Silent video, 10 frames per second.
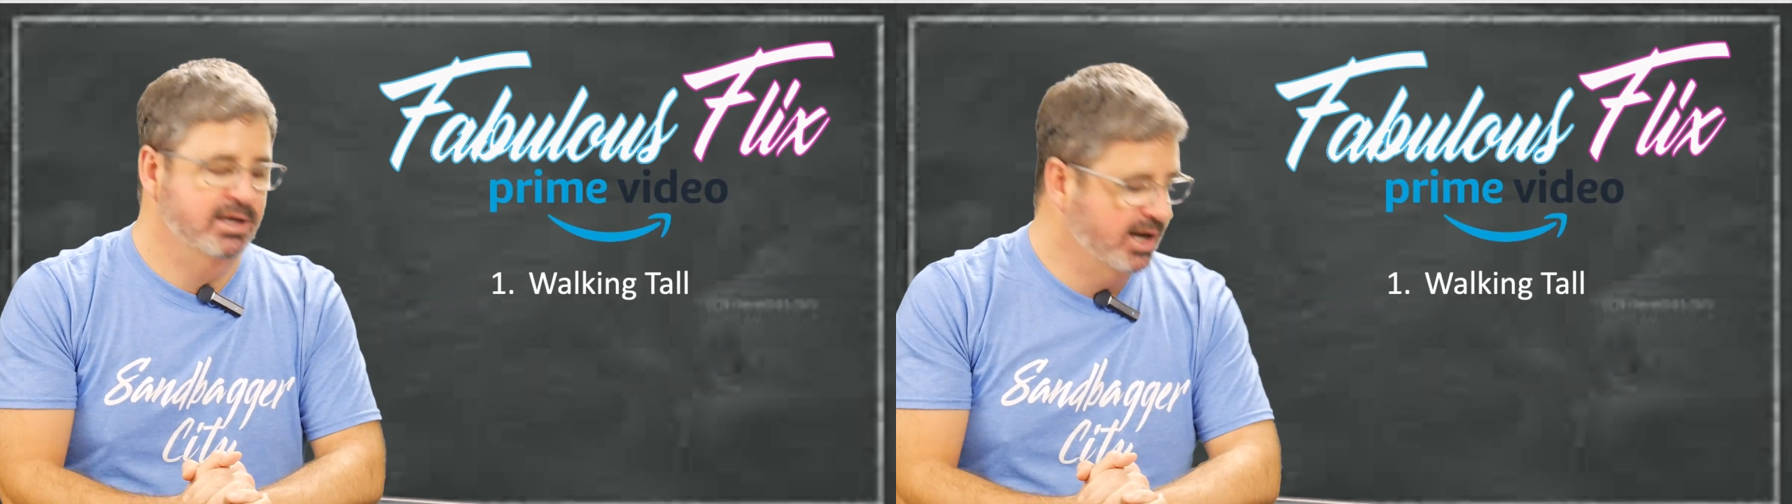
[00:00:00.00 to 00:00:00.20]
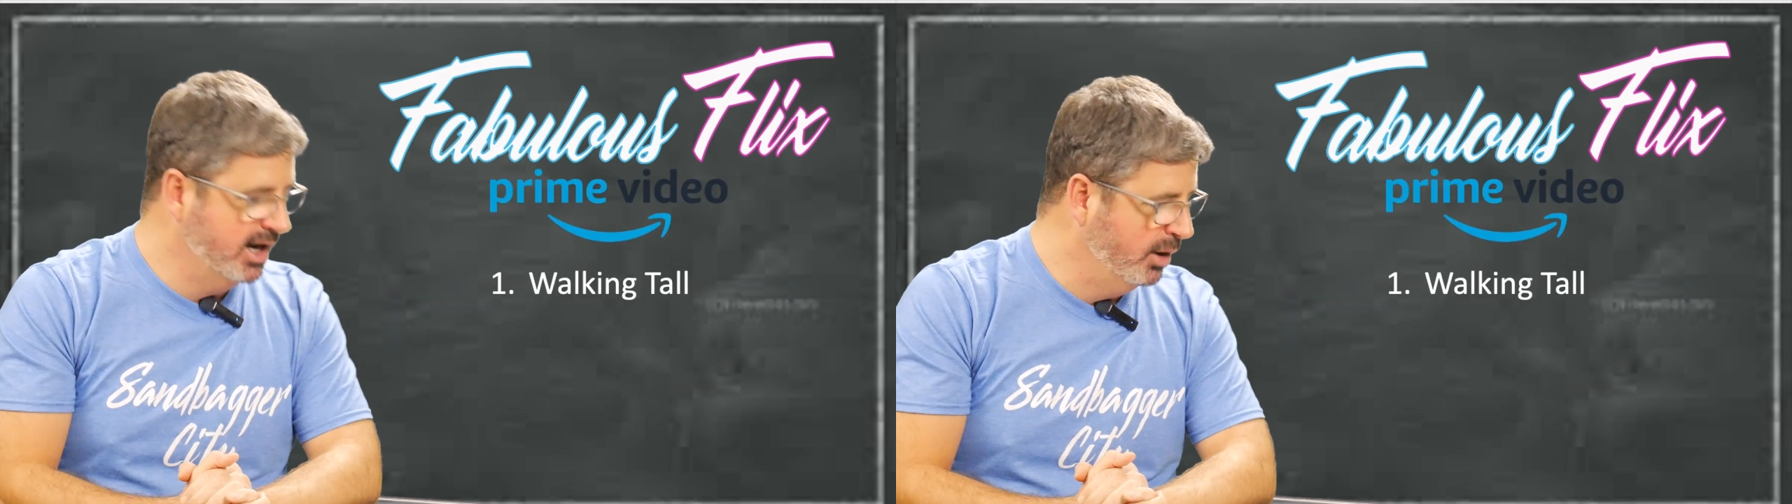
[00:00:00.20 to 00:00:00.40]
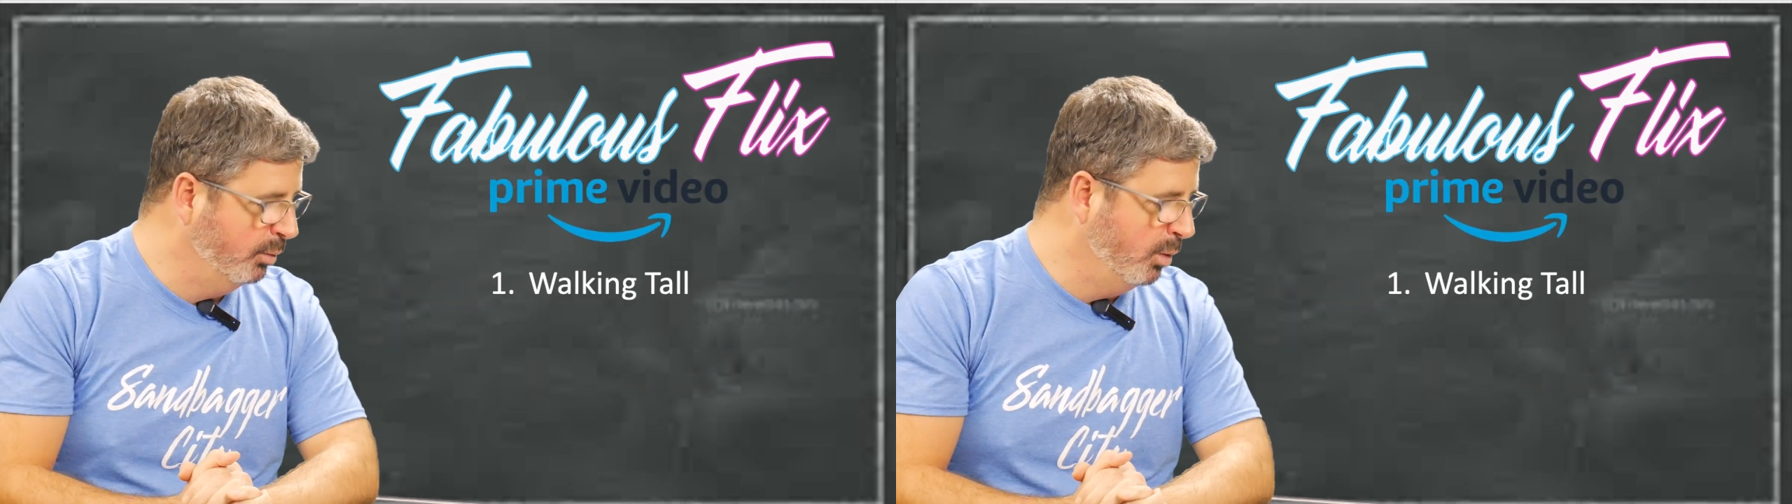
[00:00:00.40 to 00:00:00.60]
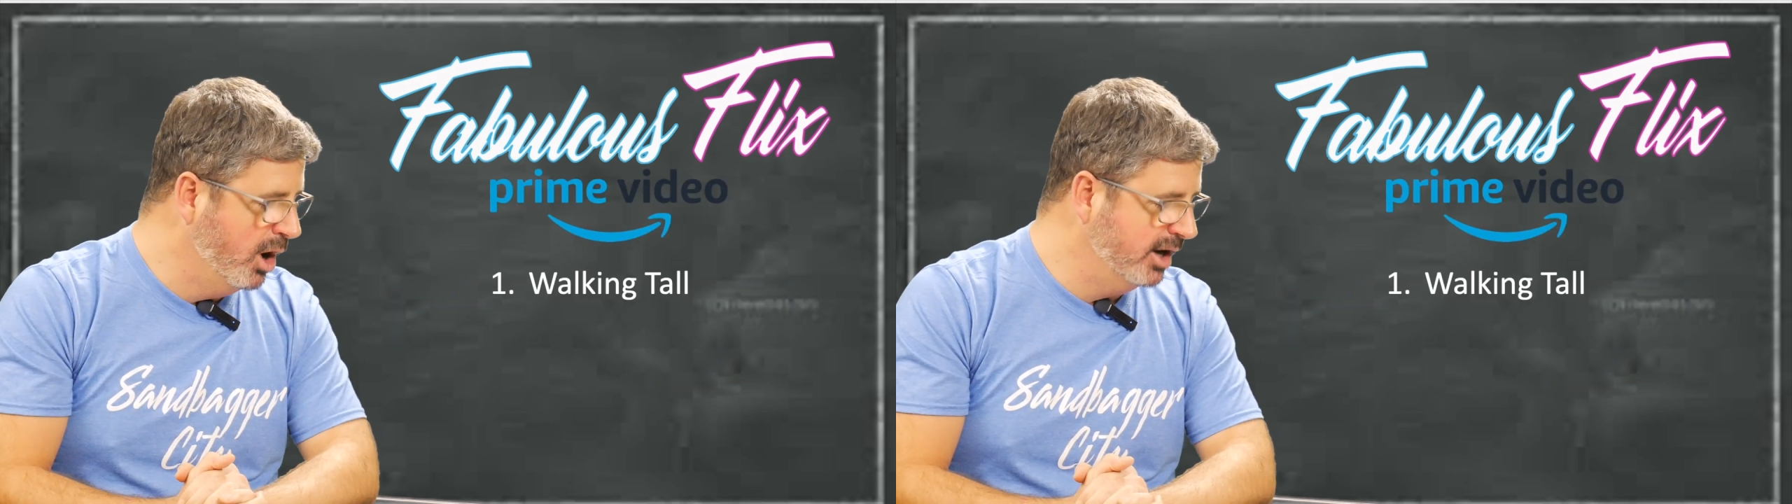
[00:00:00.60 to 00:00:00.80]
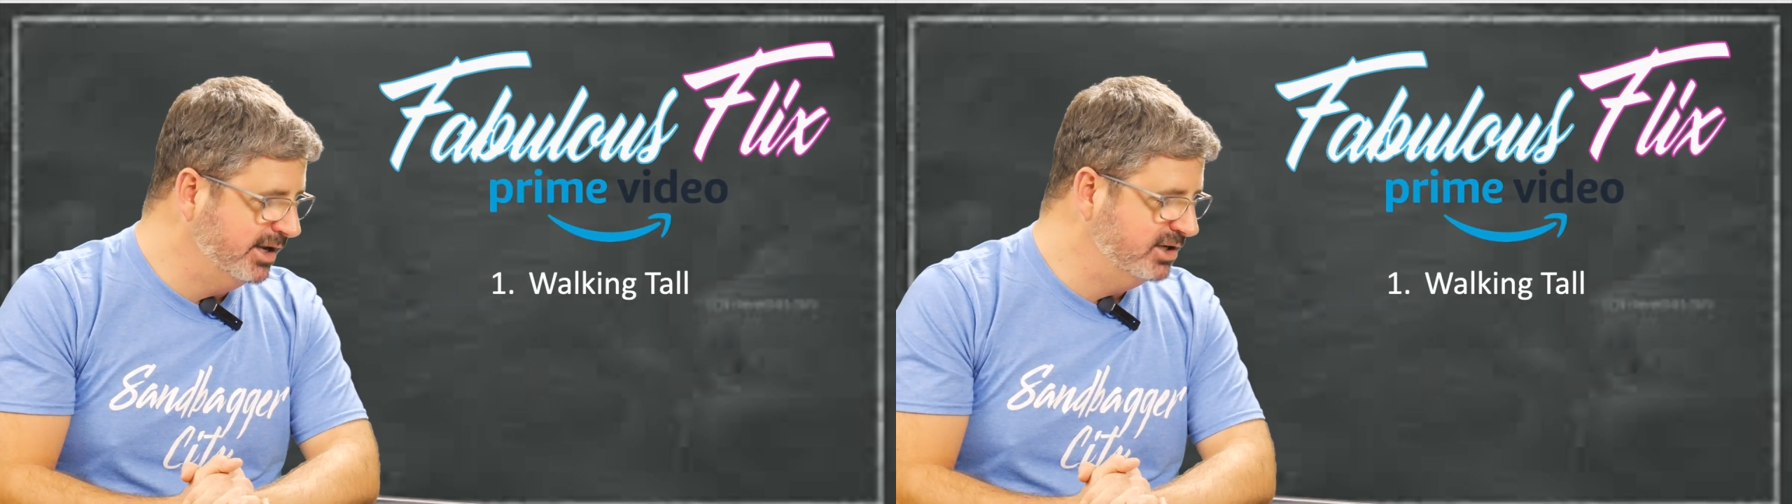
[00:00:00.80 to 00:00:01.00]

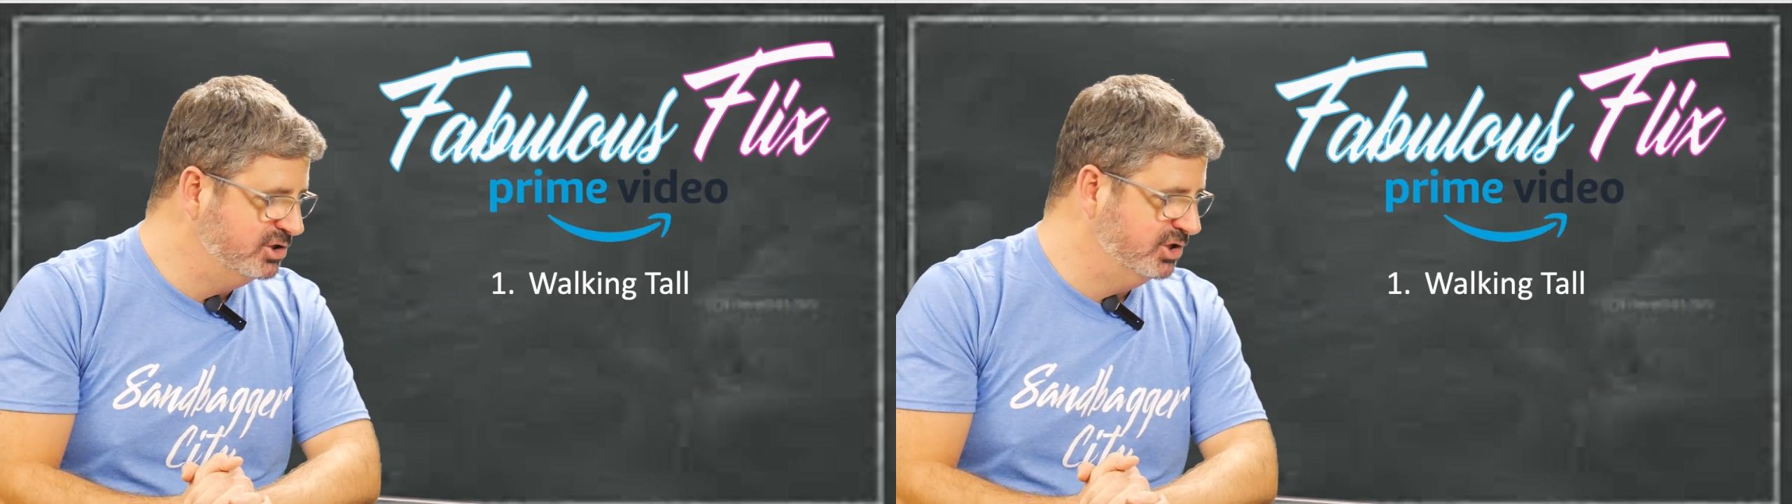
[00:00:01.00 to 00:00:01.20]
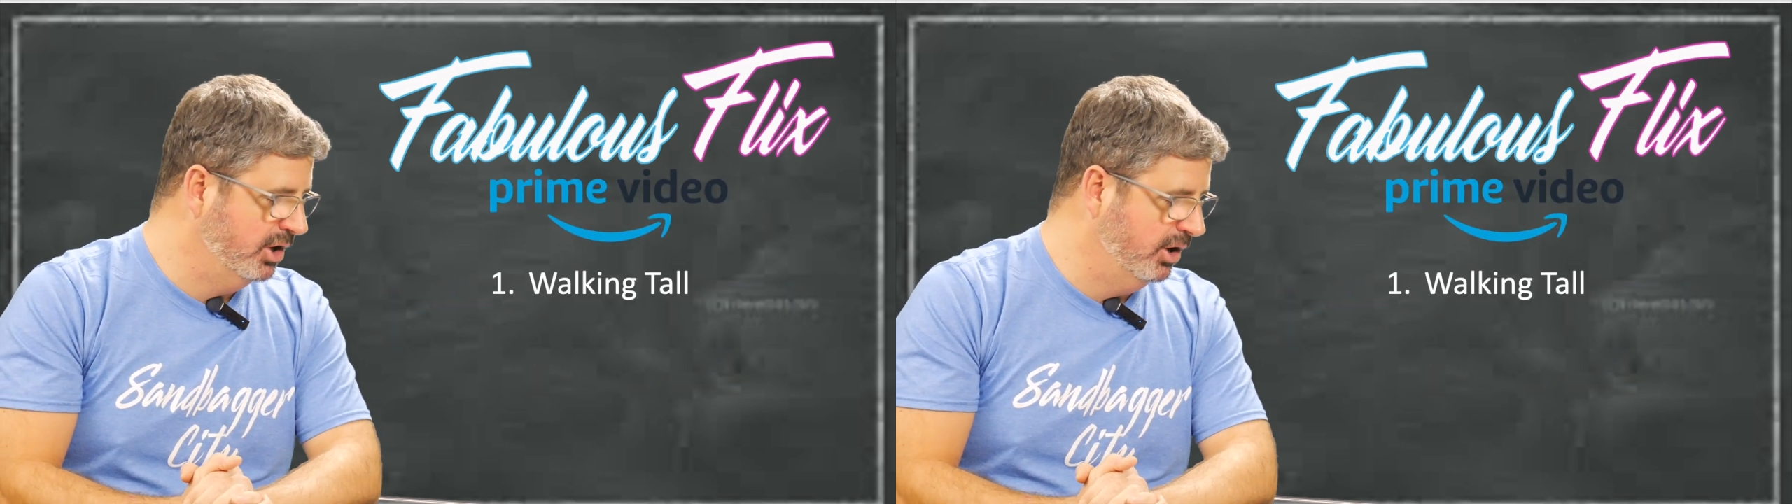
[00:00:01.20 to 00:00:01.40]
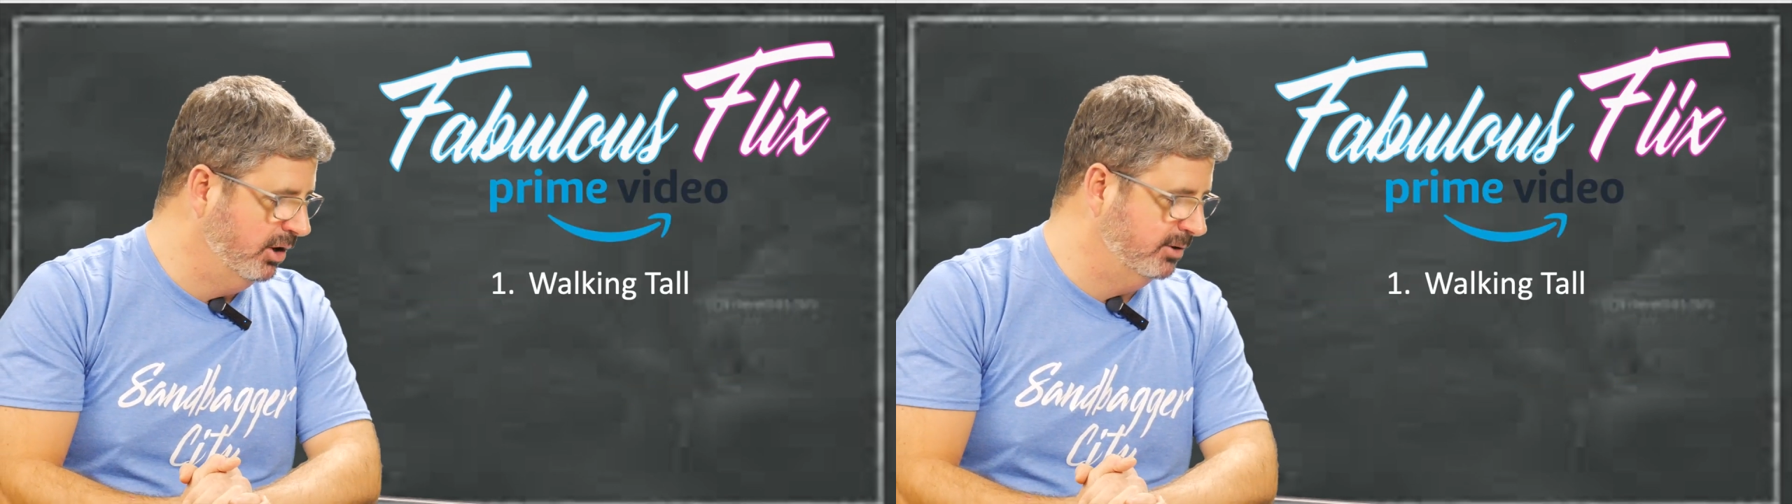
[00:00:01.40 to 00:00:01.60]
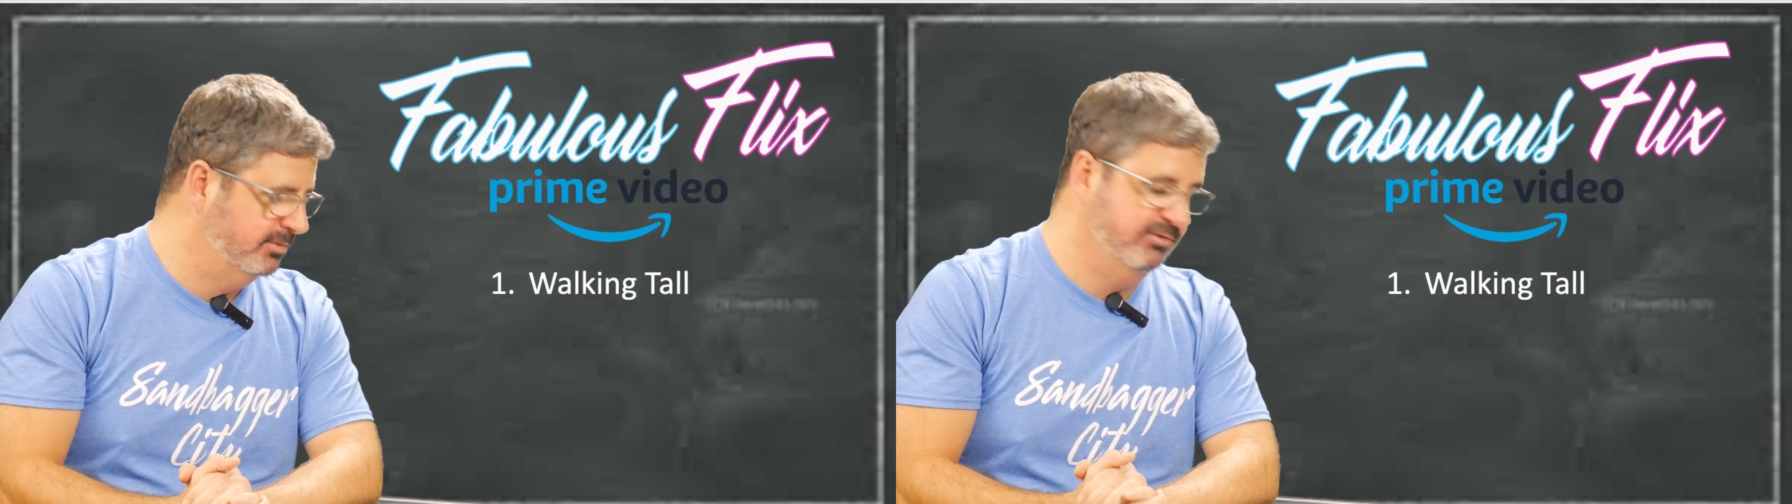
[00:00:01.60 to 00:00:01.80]
Walking Tall